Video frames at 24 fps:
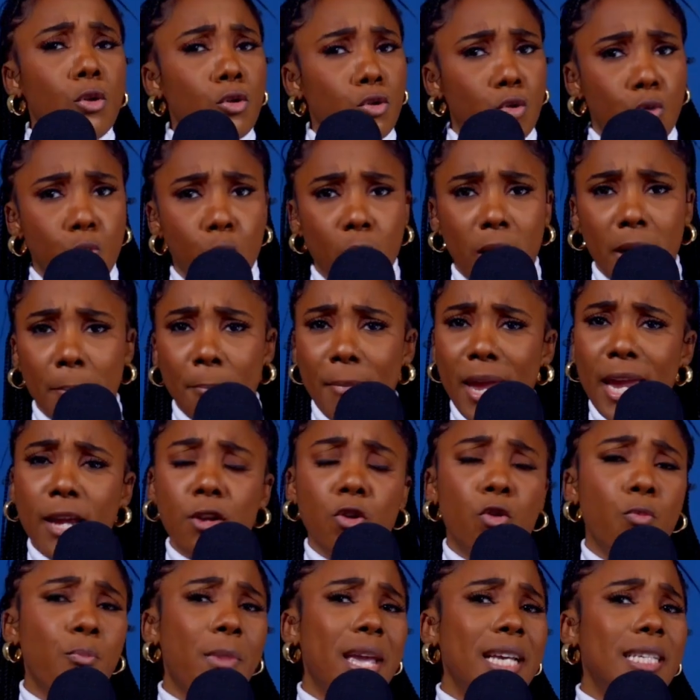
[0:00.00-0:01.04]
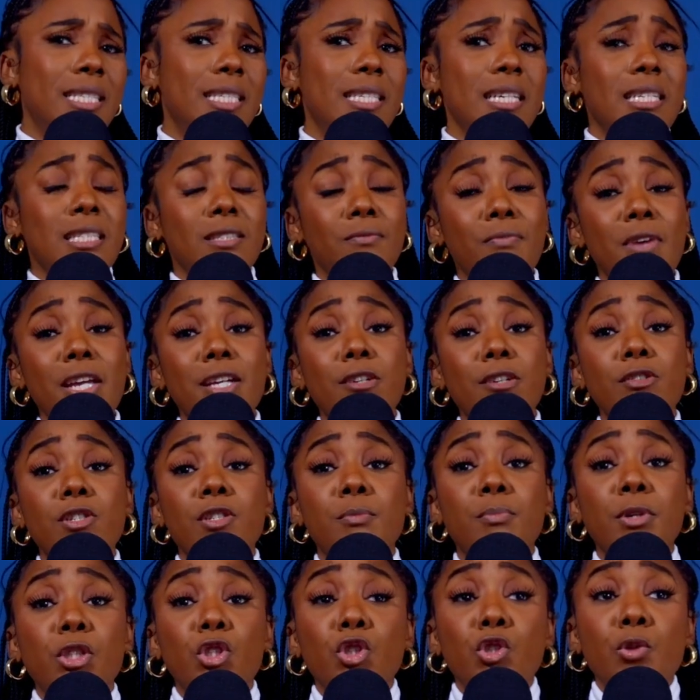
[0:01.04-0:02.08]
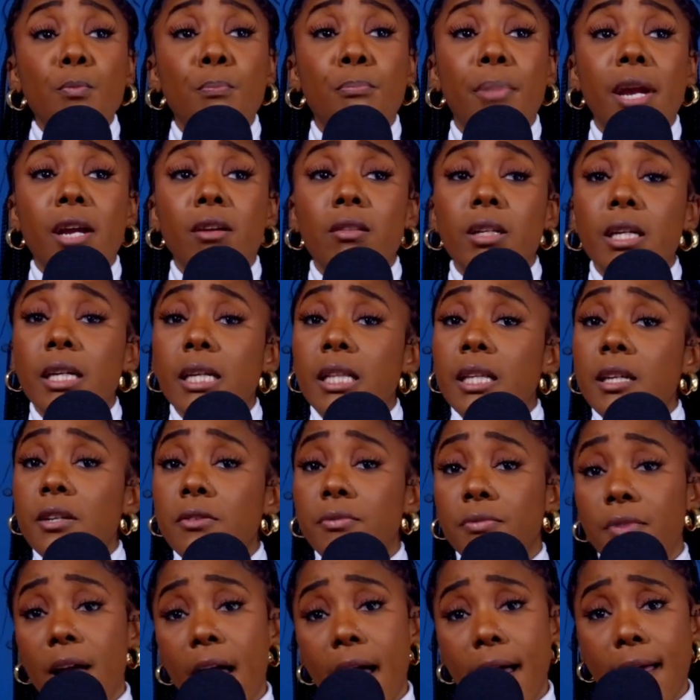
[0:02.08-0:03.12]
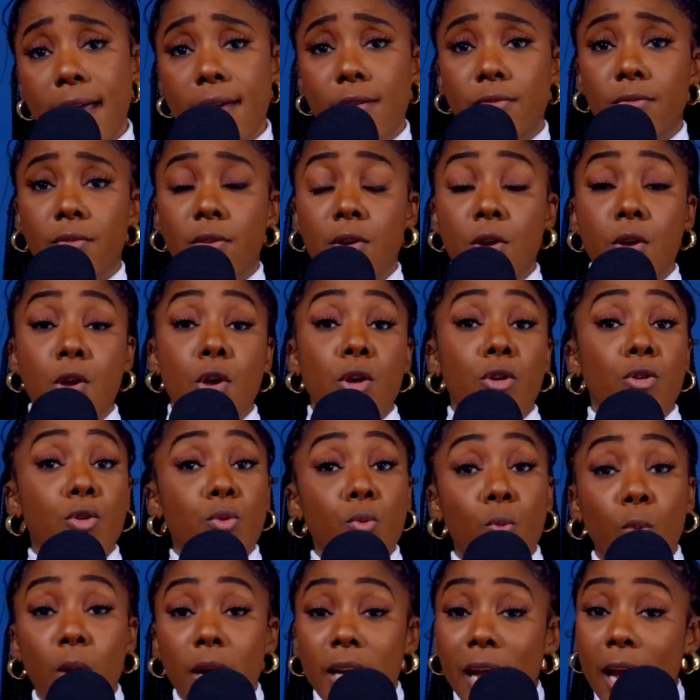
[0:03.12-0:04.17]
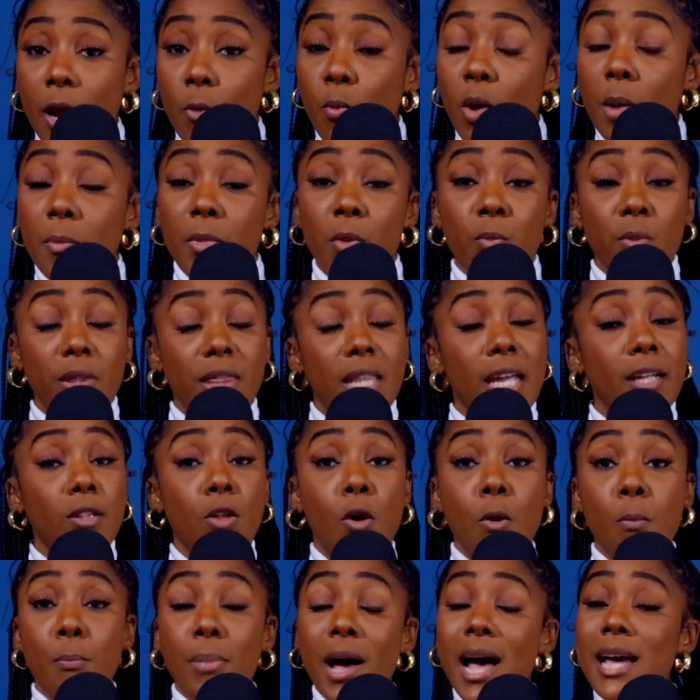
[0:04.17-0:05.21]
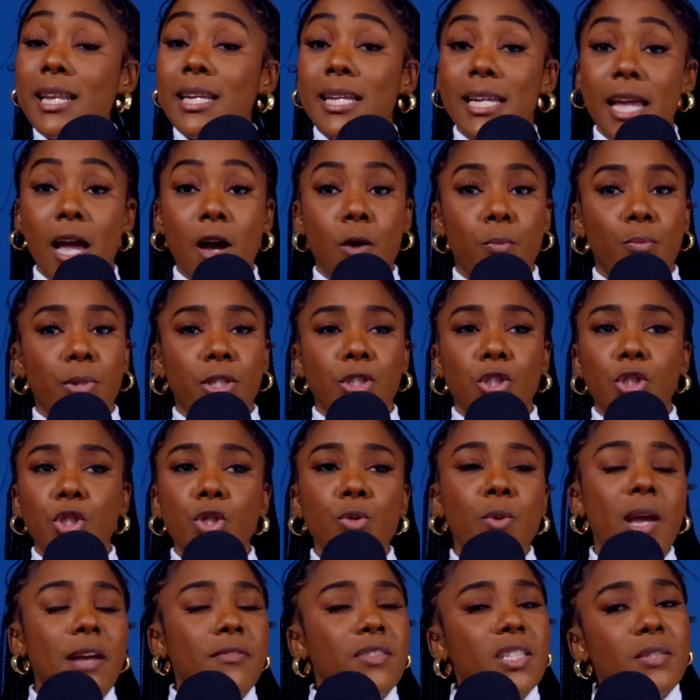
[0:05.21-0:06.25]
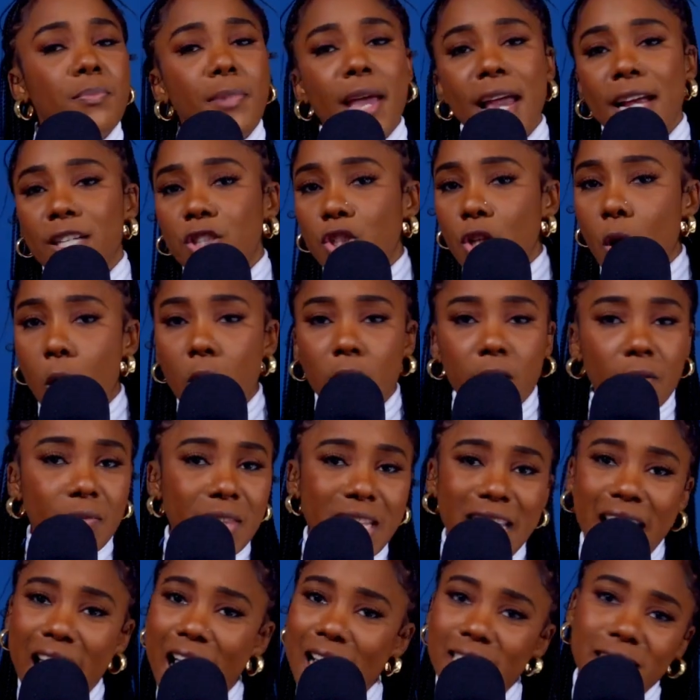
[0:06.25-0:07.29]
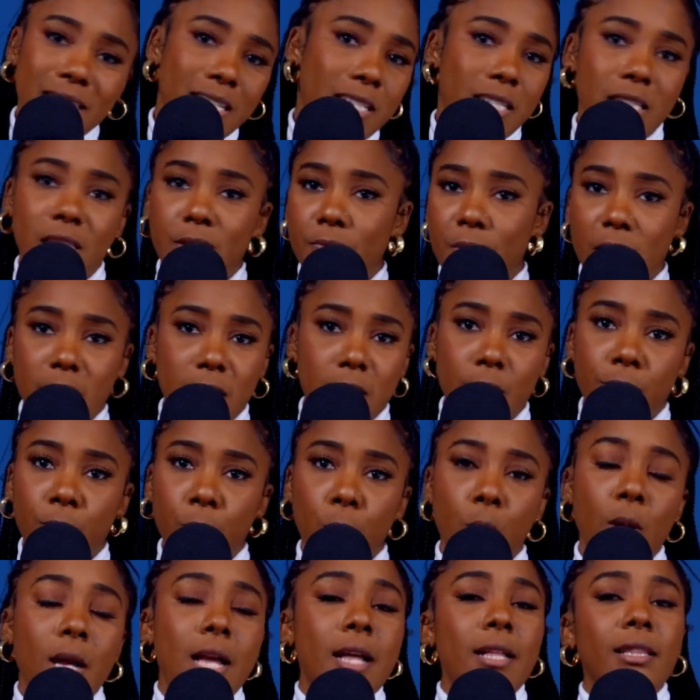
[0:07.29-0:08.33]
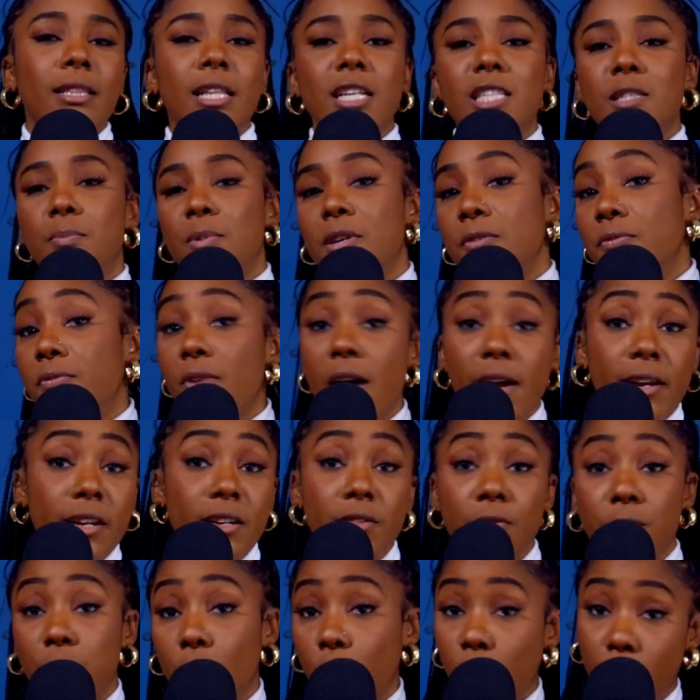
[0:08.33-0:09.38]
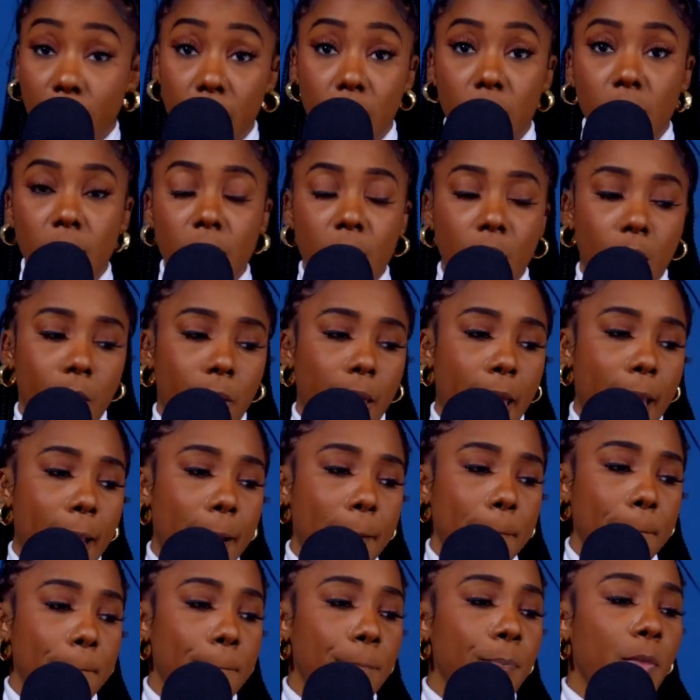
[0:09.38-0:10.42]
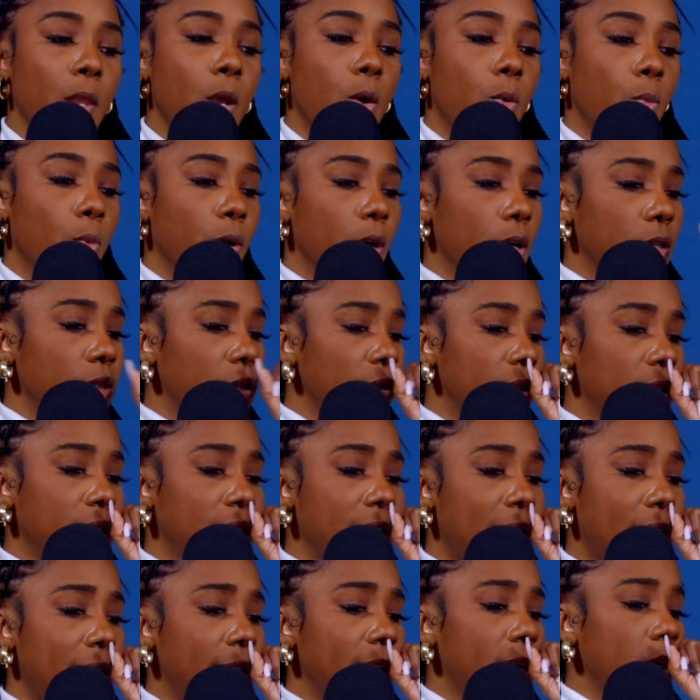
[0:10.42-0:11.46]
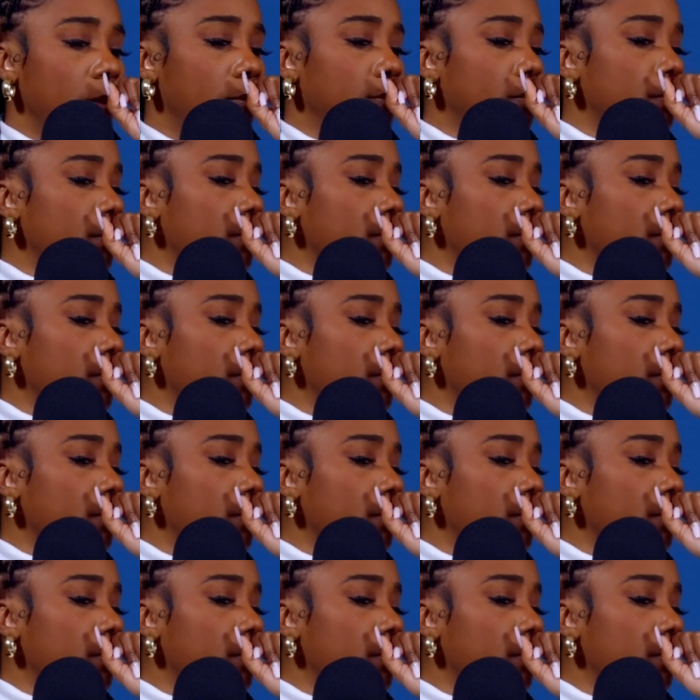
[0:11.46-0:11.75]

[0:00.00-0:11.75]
You want a man who makes 6 figures, but you barely clear 5. You want a woman with a low body count, but you have smashed all of the Essence Festival. Let's be fucking for real, okay? We also decided